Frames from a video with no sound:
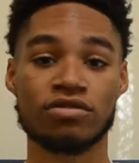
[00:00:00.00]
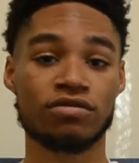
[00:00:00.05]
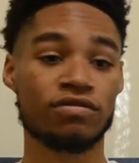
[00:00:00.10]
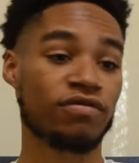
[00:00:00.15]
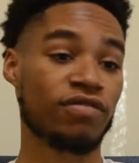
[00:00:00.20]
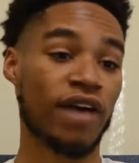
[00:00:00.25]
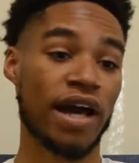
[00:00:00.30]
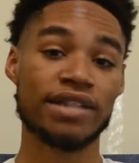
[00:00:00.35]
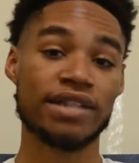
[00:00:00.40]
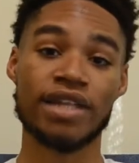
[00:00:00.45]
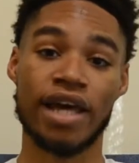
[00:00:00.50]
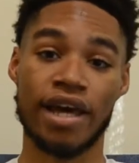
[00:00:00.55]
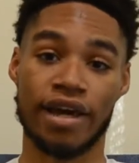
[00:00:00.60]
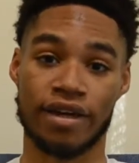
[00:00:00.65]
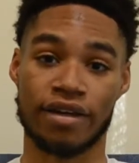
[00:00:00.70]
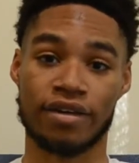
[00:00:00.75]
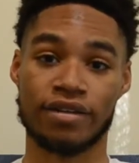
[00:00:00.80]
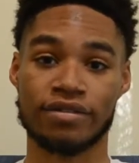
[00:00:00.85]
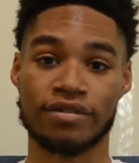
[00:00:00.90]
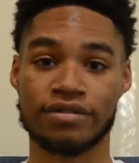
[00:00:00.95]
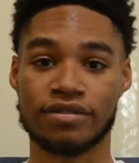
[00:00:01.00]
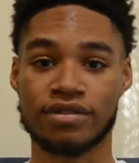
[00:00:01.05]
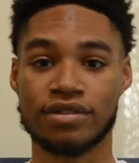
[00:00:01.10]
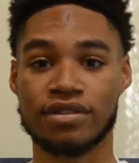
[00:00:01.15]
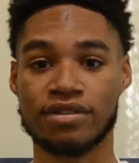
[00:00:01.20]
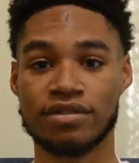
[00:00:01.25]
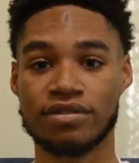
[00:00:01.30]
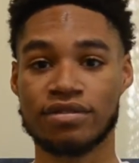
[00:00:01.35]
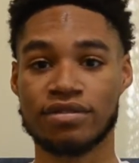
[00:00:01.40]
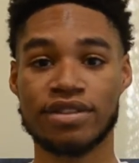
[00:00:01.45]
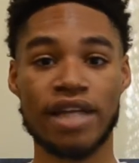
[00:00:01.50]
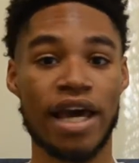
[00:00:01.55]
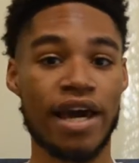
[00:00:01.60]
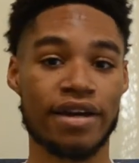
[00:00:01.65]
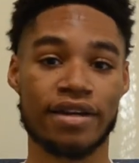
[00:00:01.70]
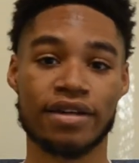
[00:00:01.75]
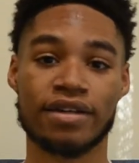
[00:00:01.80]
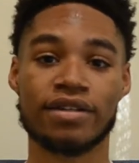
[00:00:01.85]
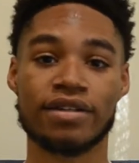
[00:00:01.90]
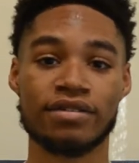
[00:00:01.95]
Fight Tank.
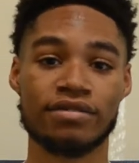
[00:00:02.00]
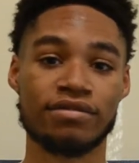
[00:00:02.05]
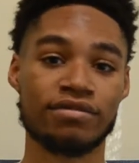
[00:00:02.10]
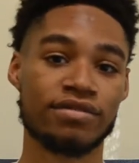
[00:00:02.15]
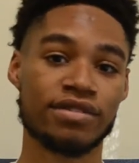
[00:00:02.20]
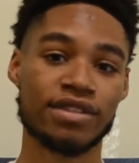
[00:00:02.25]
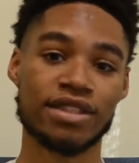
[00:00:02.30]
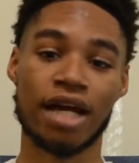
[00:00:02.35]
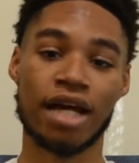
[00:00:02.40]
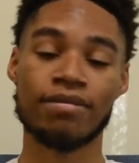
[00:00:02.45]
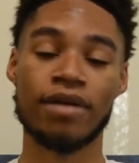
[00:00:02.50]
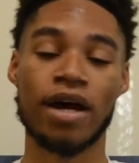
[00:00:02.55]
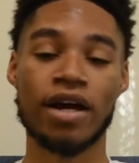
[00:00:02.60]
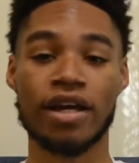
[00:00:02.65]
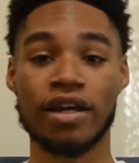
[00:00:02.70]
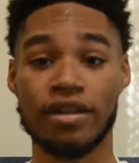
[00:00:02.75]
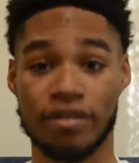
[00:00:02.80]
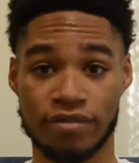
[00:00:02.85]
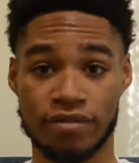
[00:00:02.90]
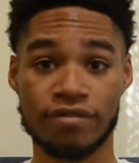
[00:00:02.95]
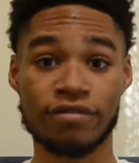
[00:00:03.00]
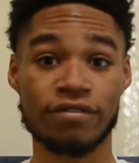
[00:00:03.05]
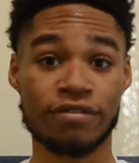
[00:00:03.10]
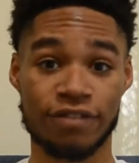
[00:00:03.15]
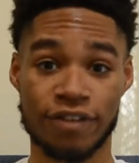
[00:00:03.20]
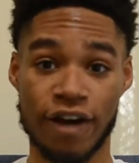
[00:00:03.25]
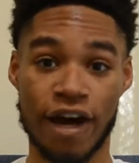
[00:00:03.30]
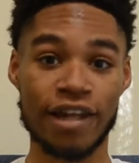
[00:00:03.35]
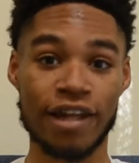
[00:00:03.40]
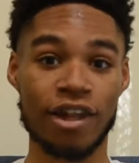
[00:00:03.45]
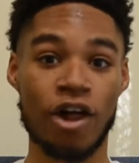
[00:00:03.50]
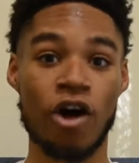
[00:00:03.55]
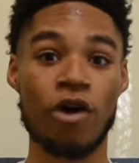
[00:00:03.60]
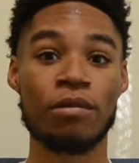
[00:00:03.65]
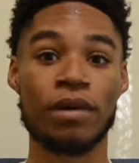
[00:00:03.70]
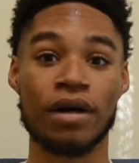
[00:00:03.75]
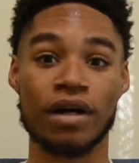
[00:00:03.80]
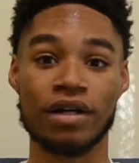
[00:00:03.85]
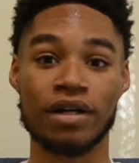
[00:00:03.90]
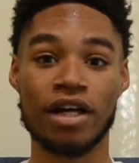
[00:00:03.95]
Tank, stop ducking. Fight
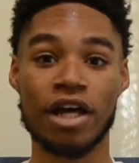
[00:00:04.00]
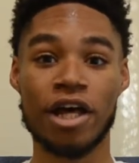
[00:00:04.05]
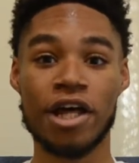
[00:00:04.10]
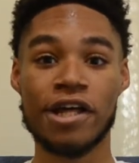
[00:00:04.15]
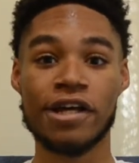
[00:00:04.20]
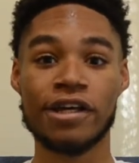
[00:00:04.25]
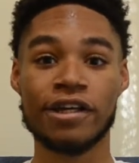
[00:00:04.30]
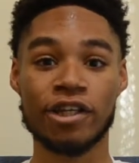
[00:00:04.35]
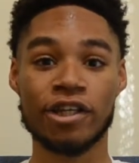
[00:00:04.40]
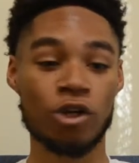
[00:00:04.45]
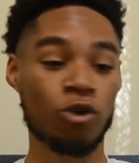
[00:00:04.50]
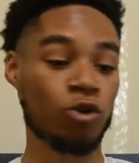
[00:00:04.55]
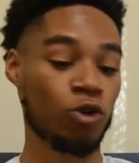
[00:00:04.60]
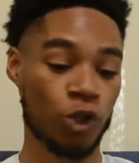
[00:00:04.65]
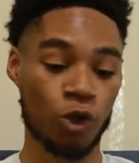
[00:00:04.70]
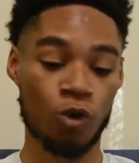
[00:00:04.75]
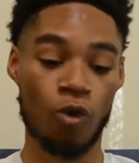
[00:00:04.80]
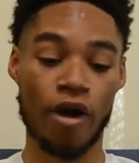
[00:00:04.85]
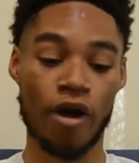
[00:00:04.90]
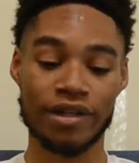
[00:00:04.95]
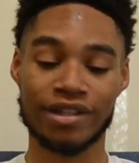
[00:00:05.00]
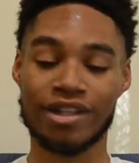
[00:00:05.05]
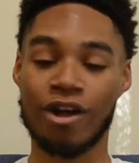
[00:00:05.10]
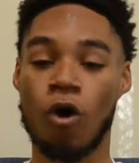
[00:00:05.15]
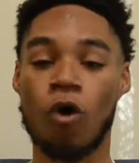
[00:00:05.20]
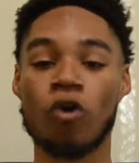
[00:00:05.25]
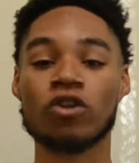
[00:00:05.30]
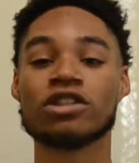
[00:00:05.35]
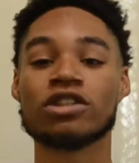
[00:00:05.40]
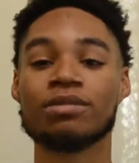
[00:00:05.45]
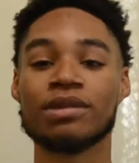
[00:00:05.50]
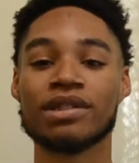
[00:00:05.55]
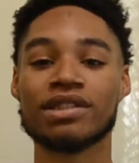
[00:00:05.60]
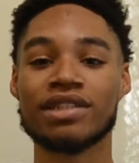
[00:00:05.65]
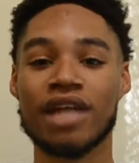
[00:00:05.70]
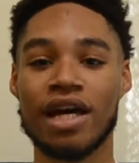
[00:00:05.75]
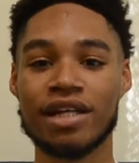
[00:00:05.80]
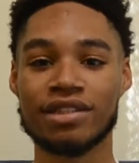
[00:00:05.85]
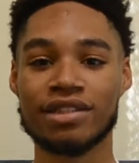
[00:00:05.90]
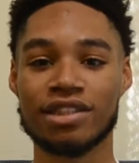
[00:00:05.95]
Loma. You want the ultimate
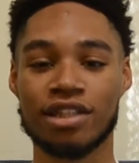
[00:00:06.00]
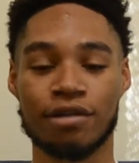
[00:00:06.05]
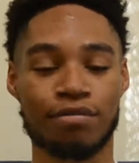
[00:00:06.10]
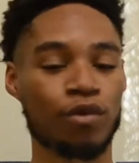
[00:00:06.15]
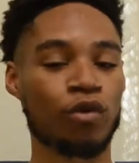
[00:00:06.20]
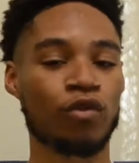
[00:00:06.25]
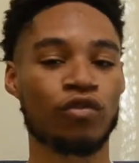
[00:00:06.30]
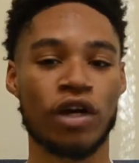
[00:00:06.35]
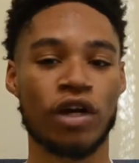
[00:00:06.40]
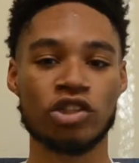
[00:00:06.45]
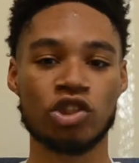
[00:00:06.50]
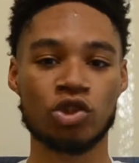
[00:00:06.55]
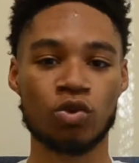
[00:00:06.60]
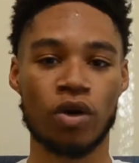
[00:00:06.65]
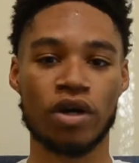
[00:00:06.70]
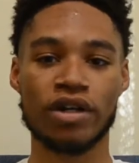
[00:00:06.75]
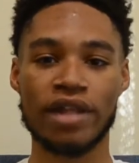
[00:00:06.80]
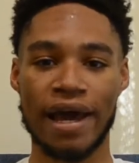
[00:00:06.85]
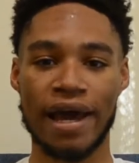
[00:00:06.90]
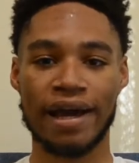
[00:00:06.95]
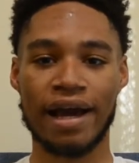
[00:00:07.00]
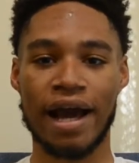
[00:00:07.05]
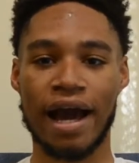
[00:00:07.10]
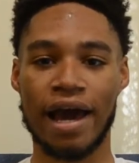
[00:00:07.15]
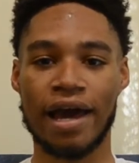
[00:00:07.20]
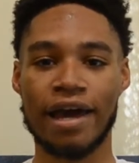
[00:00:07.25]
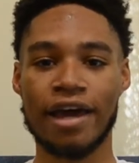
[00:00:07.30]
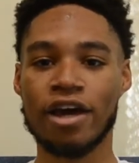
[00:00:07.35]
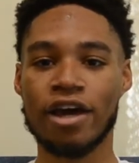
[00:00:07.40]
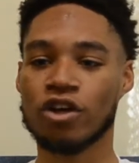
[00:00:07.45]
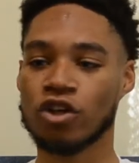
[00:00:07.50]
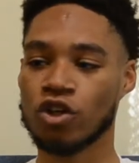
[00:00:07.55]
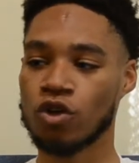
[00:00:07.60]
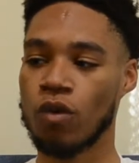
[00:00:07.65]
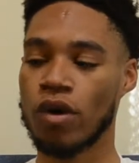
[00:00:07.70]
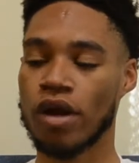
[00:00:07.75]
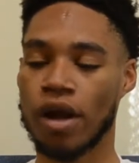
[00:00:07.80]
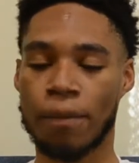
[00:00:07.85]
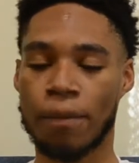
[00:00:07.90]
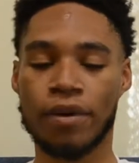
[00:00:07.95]
test to prove that you are that guy. You
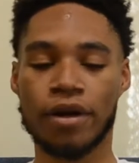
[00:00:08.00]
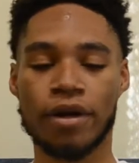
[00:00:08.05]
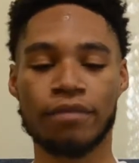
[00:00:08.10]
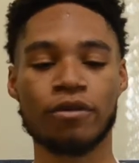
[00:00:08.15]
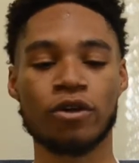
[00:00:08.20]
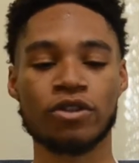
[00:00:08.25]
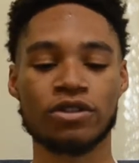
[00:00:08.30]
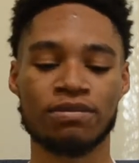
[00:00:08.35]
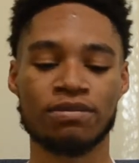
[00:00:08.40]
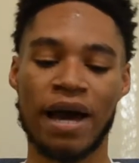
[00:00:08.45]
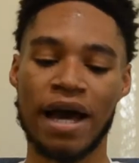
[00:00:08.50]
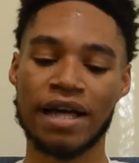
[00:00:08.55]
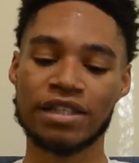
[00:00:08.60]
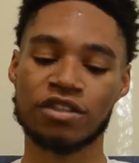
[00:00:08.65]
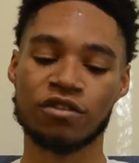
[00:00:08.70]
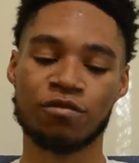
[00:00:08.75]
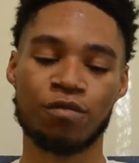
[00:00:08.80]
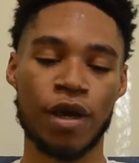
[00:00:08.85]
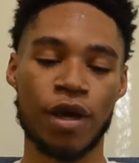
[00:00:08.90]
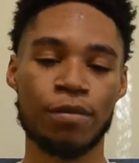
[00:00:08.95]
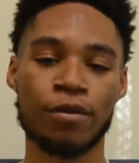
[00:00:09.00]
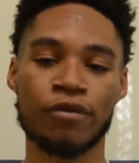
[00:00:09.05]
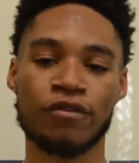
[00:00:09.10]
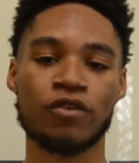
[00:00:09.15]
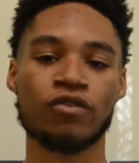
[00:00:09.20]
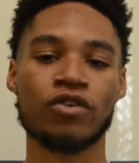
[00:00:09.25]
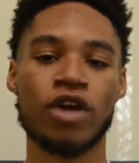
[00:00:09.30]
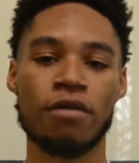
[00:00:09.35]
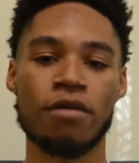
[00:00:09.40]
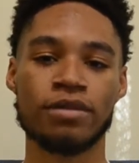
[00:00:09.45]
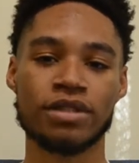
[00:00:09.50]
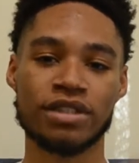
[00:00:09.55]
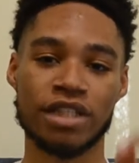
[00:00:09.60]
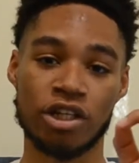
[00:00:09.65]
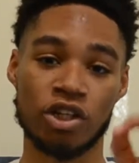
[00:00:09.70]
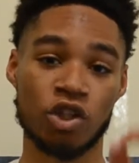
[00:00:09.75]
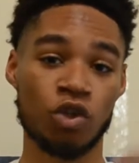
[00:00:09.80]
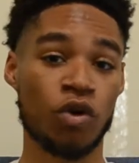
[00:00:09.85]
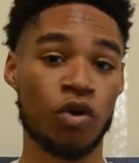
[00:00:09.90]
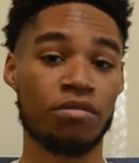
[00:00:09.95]
want to put up those massive pay-per-view numbers that
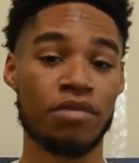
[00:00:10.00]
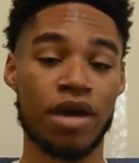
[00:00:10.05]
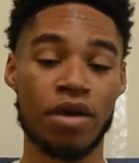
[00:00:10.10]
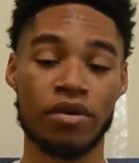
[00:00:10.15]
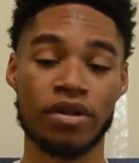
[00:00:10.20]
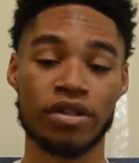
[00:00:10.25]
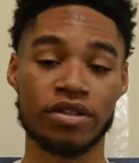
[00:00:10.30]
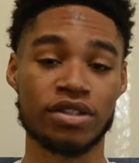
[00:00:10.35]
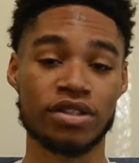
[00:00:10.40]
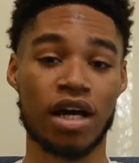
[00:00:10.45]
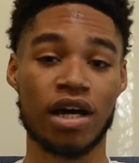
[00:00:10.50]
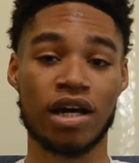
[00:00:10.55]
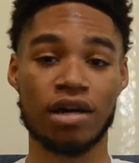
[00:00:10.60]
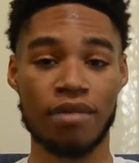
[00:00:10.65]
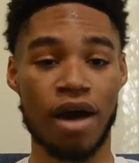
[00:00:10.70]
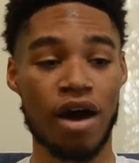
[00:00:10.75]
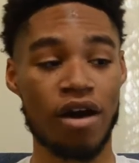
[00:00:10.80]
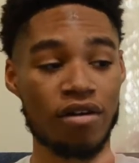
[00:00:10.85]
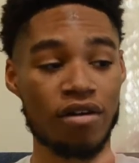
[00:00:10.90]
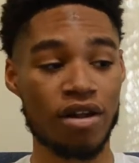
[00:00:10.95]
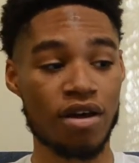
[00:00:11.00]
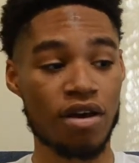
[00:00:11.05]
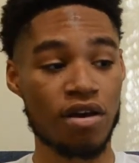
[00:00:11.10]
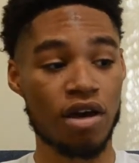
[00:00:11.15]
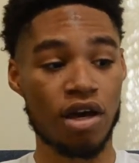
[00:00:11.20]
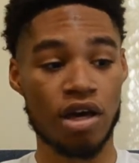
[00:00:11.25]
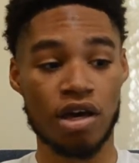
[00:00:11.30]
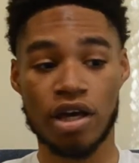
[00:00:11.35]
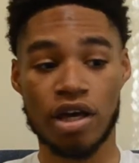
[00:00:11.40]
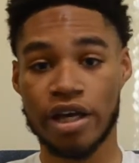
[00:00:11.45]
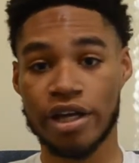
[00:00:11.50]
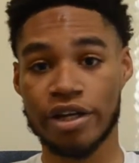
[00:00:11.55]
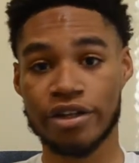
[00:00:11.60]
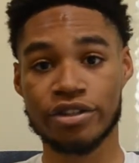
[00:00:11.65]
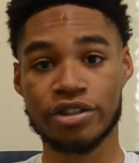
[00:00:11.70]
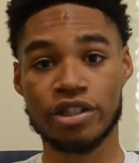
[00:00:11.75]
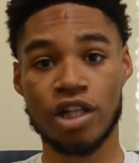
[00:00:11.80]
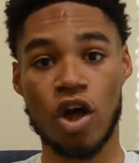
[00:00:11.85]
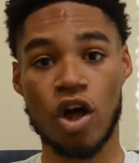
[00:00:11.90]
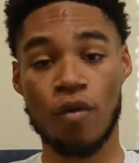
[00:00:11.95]
you and Mayweather talk about. Here's
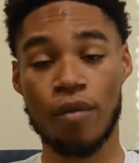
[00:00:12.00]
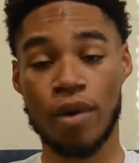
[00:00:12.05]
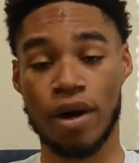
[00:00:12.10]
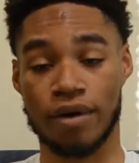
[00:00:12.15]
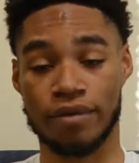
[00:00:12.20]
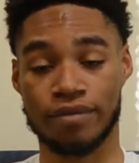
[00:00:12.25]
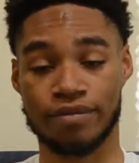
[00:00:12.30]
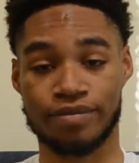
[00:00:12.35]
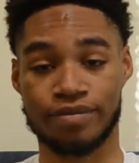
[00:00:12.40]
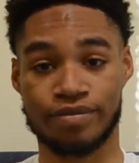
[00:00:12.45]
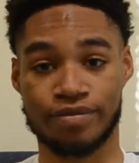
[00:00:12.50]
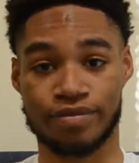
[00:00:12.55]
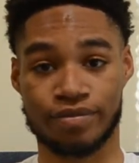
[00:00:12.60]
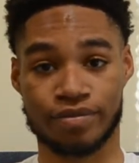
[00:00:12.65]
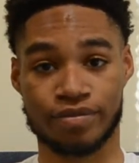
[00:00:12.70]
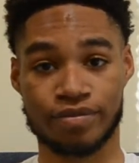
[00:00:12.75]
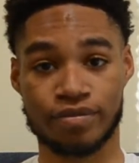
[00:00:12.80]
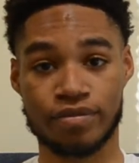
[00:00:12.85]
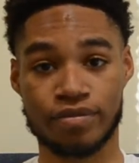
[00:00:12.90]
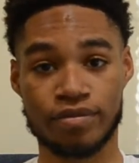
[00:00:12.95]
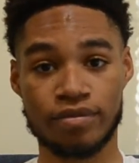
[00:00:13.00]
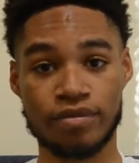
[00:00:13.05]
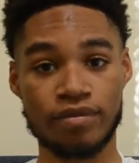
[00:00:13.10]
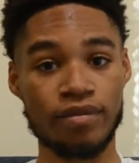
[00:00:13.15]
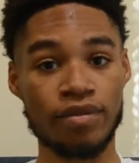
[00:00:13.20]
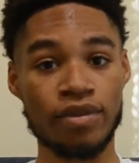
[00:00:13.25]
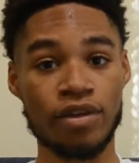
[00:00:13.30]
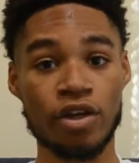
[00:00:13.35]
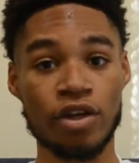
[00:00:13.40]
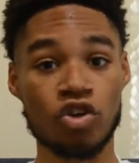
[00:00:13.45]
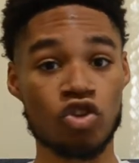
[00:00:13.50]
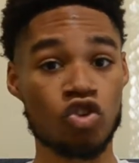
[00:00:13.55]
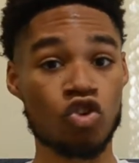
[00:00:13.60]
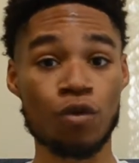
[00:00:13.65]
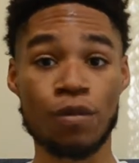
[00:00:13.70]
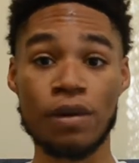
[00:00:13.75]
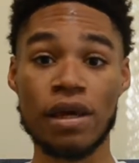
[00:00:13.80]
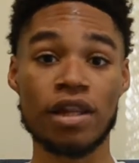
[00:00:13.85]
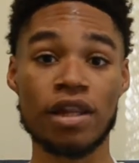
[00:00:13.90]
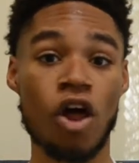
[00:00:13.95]
Loma. You
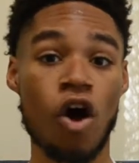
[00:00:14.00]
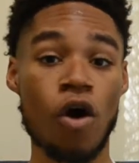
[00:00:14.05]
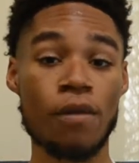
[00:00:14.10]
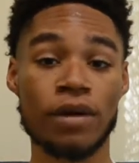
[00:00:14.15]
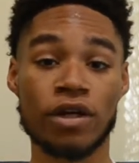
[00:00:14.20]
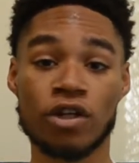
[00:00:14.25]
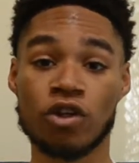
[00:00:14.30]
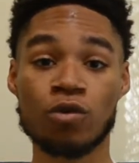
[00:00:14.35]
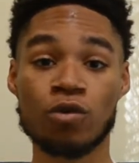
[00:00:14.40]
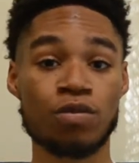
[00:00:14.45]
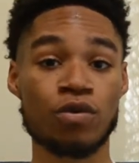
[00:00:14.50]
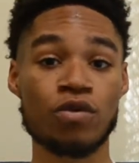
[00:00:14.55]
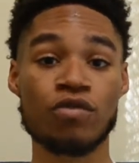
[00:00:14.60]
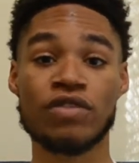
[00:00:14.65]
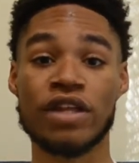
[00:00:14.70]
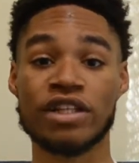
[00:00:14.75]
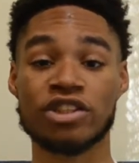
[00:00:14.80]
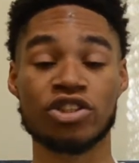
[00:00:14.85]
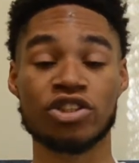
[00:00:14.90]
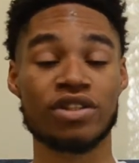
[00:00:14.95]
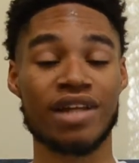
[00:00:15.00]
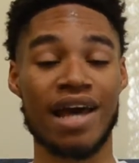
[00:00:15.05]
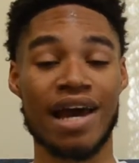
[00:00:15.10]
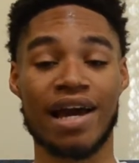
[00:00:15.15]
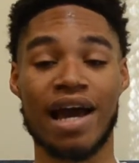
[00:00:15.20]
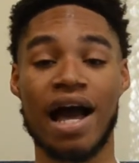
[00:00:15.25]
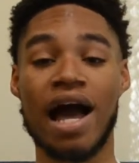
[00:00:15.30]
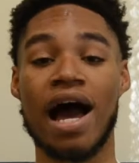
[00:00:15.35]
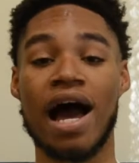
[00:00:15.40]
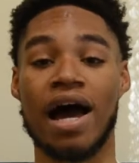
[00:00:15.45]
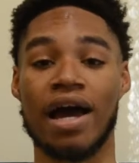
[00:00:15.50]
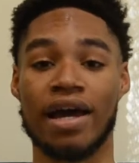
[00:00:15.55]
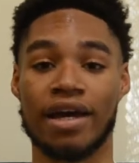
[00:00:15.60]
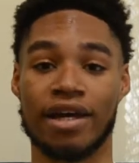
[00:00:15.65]
beat Loma. You prove that you're that guy.